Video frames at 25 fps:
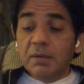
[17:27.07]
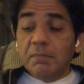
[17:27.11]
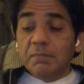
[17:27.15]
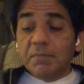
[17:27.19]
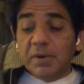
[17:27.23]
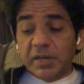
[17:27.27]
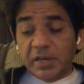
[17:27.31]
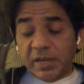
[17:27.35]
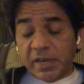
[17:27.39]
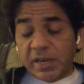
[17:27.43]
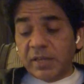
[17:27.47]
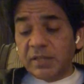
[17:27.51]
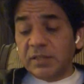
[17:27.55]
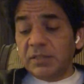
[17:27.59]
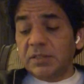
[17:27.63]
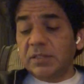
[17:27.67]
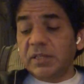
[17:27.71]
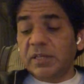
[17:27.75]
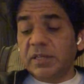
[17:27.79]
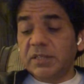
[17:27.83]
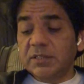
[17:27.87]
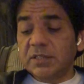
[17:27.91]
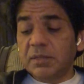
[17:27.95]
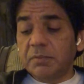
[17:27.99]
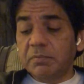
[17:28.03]
But again,
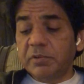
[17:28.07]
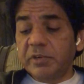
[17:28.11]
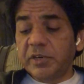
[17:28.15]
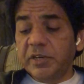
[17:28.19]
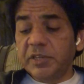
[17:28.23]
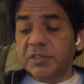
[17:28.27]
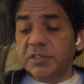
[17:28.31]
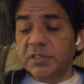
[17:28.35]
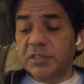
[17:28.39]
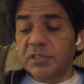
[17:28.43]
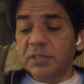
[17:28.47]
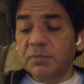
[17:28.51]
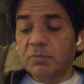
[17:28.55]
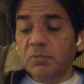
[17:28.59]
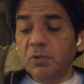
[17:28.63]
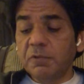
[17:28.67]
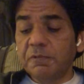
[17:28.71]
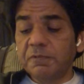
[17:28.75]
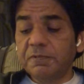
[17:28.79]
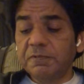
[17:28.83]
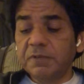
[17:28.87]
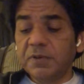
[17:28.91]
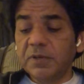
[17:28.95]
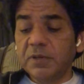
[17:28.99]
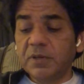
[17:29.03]
there is some criticism of
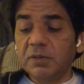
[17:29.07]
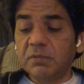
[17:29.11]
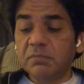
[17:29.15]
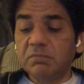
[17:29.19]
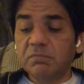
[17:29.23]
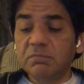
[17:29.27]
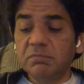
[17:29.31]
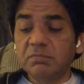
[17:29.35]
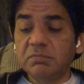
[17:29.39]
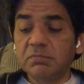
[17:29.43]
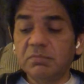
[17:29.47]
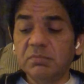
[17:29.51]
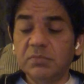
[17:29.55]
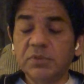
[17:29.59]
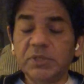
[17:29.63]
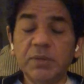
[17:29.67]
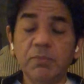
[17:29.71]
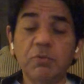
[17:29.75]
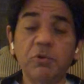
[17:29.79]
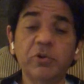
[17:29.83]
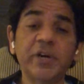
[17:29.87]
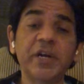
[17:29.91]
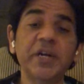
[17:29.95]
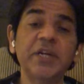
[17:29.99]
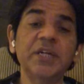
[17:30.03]

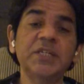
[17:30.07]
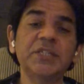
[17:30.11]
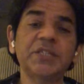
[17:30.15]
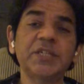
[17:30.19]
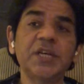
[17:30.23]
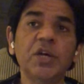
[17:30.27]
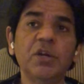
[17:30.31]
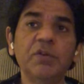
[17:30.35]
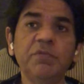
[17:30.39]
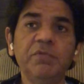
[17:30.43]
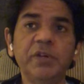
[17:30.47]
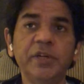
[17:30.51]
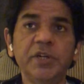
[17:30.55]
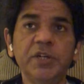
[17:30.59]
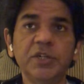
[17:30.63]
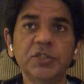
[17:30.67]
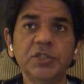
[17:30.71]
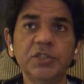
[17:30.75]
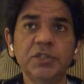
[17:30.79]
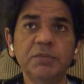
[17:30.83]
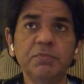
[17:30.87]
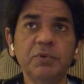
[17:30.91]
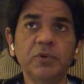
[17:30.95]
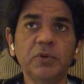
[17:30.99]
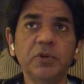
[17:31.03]
democratic style of
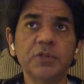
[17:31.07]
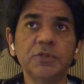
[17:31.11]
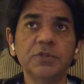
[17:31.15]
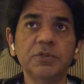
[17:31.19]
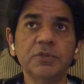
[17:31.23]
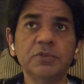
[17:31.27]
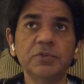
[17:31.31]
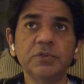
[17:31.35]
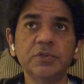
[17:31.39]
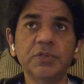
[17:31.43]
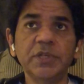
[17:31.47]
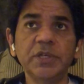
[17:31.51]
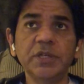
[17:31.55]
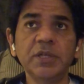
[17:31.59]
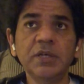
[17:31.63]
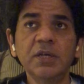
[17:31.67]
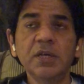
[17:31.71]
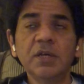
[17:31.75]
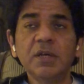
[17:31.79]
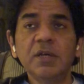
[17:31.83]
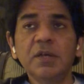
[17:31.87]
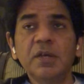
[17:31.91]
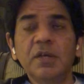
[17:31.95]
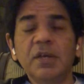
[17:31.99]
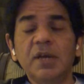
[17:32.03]
leadership, because you see,
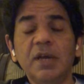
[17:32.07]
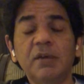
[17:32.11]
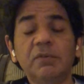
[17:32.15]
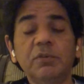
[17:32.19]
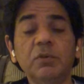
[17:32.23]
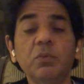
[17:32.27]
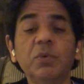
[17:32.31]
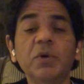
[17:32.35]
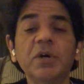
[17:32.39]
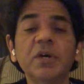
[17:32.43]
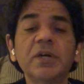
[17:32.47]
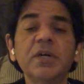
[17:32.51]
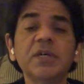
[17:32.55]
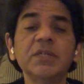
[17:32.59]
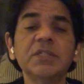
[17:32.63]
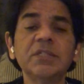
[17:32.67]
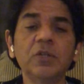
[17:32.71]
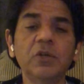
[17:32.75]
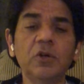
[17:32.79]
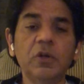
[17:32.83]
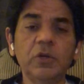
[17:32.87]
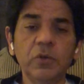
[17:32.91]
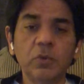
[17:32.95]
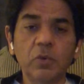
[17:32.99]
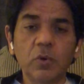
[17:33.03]
if the workers are
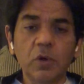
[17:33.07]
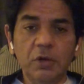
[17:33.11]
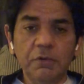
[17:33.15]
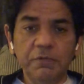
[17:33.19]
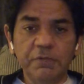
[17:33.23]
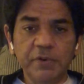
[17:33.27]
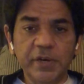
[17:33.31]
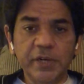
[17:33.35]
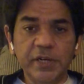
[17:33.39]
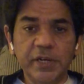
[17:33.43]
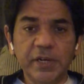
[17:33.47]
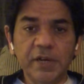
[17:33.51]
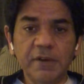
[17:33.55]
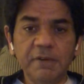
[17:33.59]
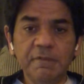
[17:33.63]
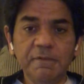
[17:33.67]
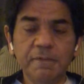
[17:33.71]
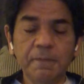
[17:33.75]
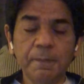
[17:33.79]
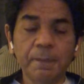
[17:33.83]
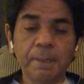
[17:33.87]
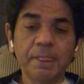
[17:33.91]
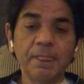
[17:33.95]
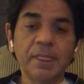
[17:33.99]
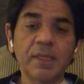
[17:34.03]
not qualified enough,
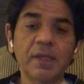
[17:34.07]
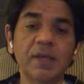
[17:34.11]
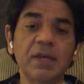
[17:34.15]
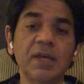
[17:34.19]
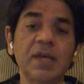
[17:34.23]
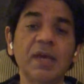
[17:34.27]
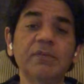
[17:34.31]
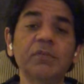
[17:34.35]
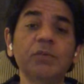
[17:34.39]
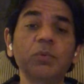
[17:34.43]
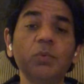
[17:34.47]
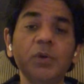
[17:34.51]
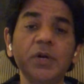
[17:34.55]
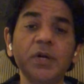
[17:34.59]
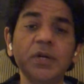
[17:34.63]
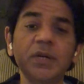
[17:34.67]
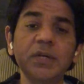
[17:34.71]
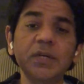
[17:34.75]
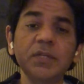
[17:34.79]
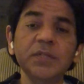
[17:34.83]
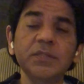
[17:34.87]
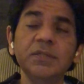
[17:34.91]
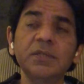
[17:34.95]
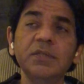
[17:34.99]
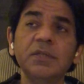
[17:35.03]
if the
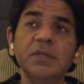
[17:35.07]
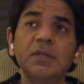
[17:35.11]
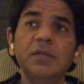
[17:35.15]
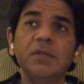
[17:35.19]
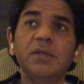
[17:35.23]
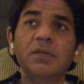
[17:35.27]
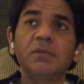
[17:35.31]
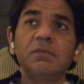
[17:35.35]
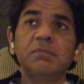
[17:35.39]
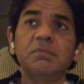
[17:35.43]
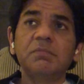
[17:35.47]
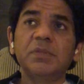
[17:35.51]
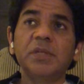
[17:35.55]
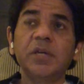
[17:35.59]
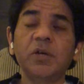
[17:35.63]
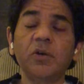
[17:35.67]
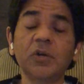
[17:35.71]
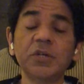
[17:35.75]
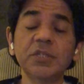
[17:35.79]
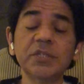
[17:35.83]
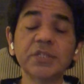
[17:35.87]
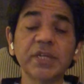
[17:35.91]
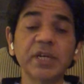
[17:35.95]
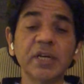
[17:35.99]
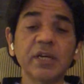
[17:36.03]
workers, they are
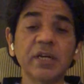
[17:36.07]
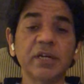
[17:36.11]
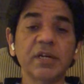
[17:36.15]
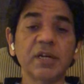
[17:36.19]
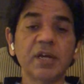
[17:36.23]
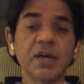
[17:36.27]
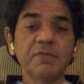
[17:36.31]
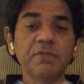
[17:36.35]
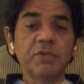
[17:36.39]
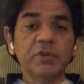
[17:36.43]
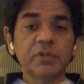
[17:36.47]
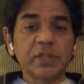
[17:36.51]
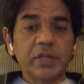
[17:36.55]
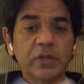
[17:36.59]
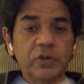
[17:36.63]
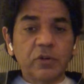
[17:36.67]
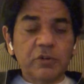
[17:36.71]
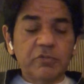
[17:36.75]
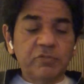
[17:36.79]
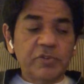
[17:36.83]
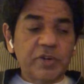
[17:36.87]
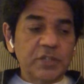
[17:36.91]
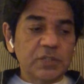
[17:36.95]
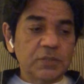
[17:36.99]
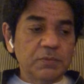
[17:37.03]
not skilled enough or they are
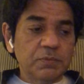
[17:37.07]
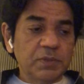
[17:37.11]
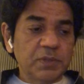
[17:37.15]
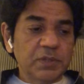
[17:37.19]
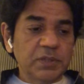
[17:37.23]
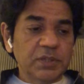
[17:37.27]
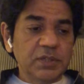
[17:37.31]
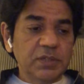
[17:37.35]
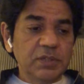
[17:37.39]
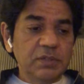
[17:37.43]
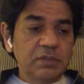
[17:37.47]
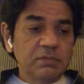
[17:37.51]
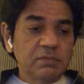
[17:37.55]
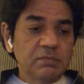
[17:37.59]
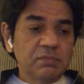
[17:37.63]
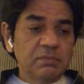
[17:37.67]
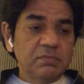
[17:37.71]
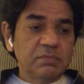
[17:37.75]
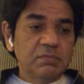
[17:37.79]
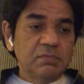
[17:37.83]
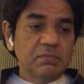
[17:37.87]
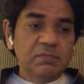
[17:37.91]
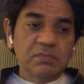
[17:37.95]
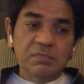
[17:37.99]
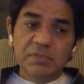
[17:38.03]
not trustworthy,
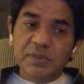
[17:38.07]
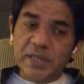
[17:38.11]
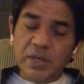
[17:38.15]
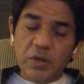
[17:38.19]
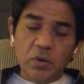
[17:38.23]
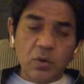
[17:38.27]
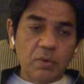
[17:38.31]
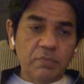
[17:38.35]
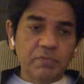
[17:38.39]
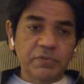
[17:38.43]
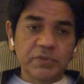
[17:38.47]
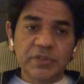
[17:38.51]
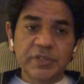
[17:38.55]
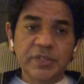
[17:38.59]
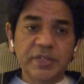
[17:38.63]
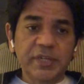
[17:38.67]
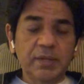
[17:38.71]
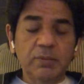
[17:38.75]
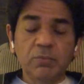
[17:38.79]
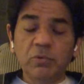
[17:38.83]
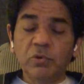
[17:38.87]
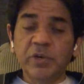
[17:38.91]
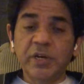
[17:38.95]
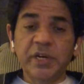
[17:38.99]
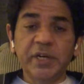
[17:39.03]
then obviously
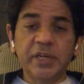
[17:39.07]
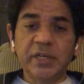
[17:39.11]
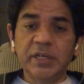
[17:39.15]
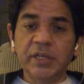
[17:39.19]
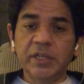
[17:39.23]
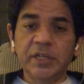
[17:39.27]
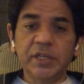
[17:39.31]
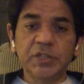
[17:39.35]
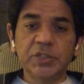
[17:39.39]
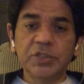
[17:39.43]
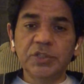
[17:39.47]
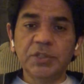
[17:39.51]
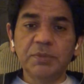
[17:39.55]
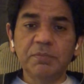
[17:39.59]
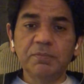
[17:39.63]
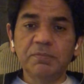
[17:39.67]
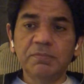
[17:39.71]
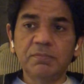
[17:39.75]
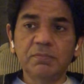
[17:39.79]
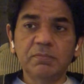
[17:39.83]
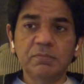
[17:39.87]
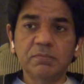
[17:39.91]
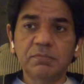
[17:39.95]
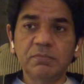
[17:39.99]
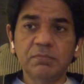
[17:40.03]
democratic leadership
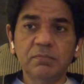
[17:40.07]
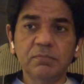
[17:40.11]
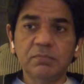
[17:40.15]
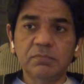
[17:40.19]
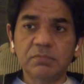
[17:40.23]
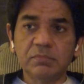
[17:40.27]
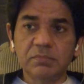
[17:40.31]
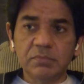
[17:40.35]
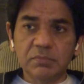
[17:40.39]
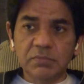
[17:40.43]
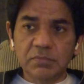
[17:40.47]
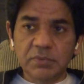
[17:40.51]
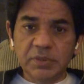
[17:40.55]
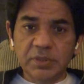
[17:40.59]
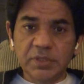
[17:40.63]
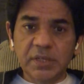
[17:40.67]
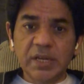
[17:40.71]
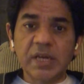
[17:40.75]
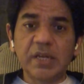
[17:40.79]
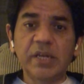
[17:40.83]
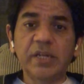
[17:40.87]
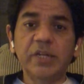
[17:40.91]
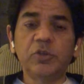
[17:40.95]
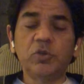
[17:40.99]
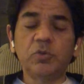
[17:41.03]

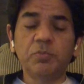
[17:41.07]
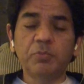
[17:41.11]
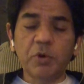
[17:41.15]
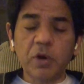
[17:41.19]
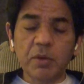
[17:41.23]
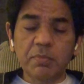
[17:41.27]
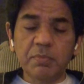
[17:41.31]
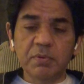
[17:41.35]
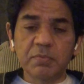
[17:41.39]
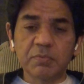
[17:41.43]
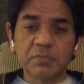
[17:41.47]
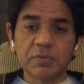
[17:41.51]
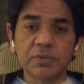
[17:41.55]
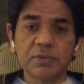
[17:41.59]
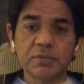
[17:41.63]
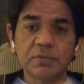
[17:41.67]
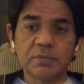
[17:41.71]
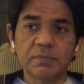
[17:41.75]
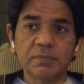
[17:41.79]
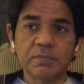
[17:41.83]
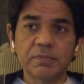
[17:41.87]
can lead to problems.